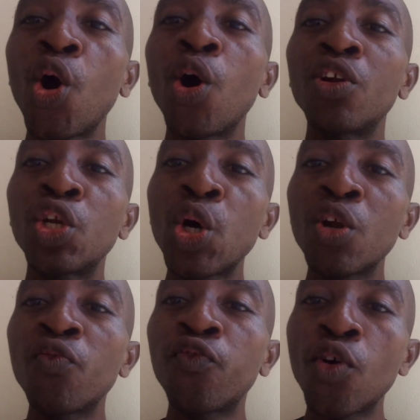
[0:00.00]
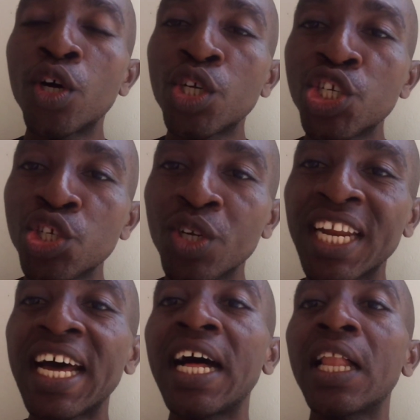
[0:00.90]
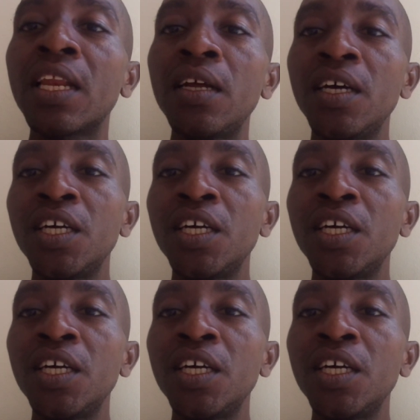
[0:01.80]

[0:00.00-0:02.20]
non-functional,